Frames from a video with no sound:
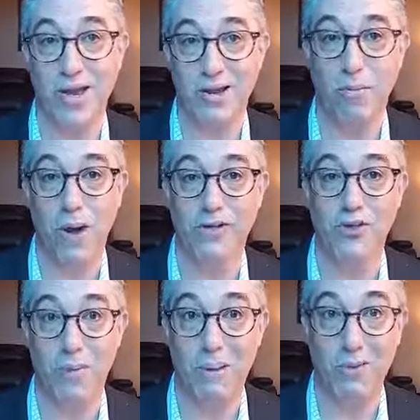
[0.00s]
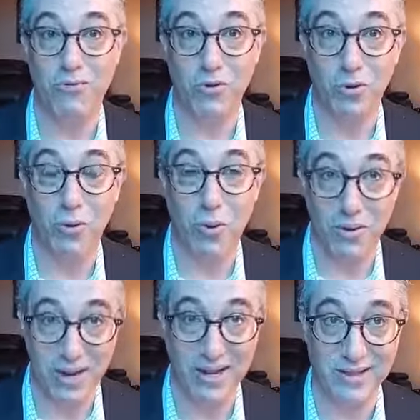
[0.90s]
Now, mind you, people do
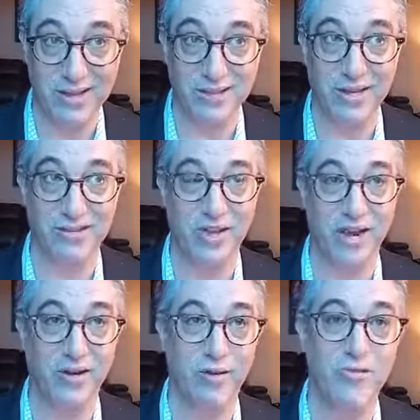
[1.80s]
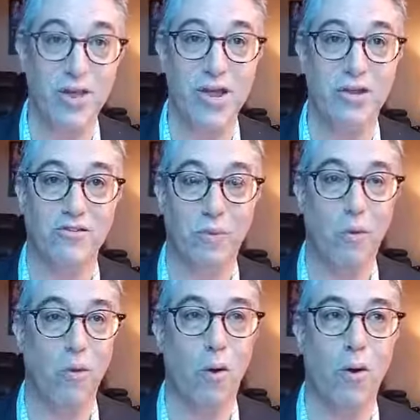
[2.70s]
need these containers to
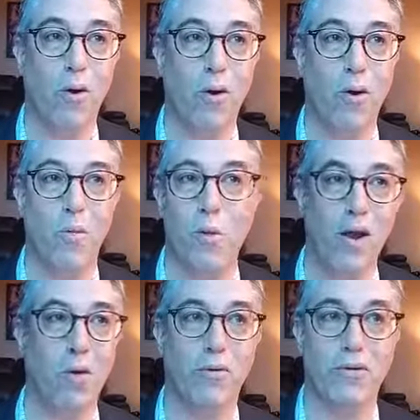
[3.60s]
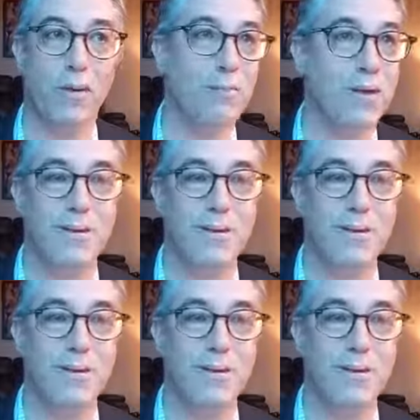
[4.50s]
put all away all the